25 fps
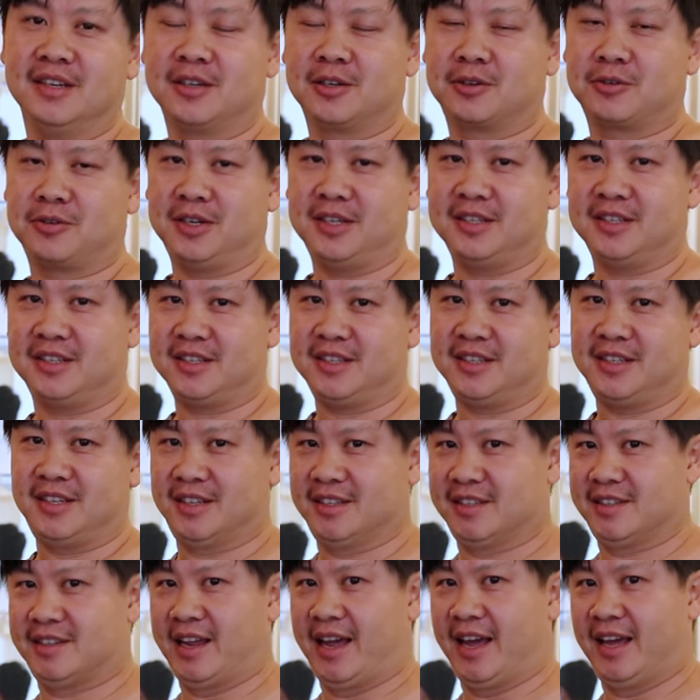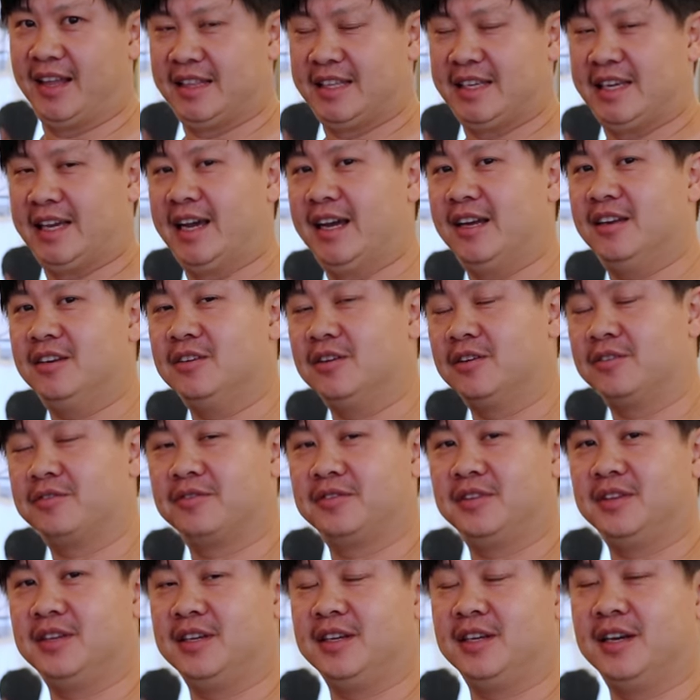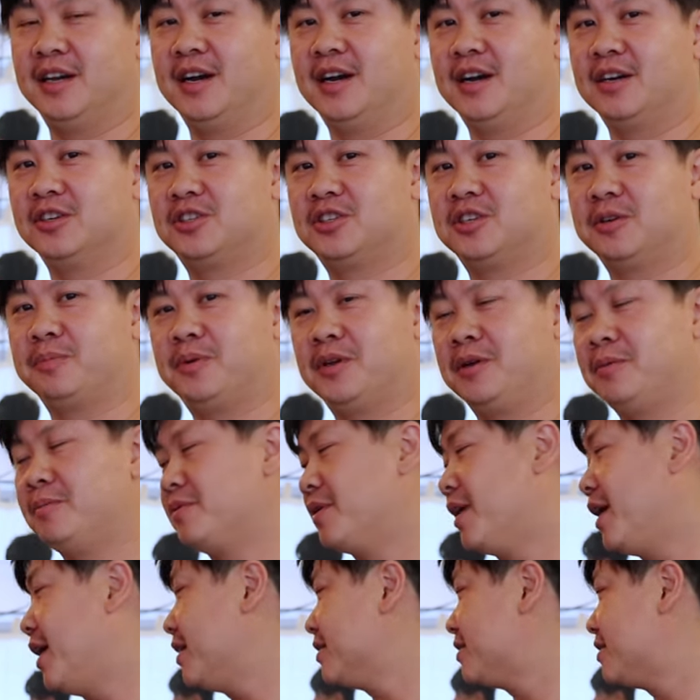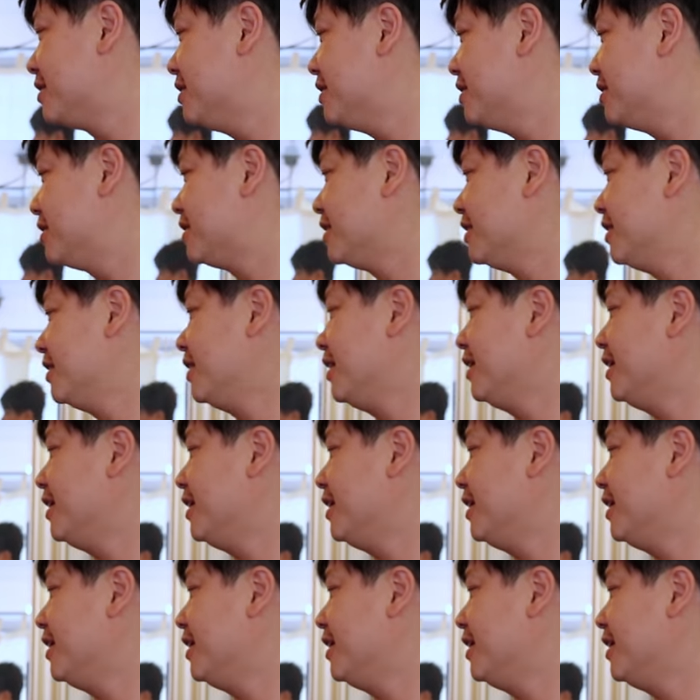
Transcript: craziness at the end of the uh, shipping process,